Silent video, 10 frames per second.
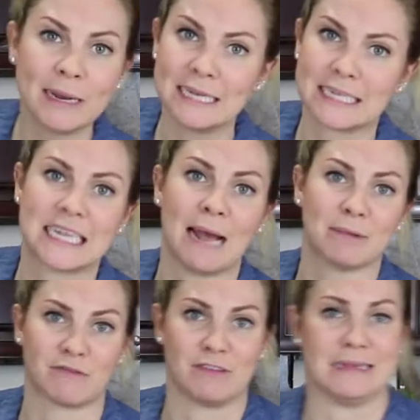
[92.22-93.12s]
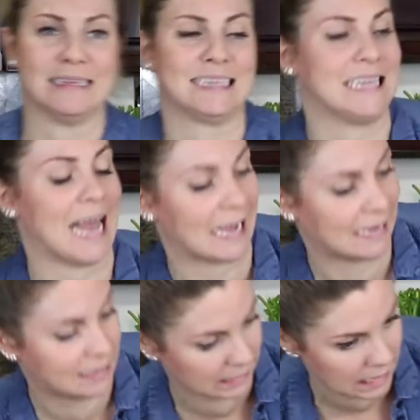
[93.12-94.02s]
many steps for
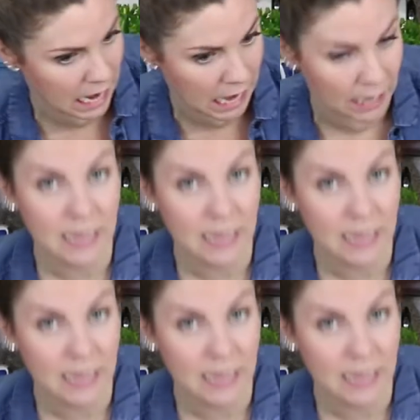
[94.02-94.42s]
lasagna.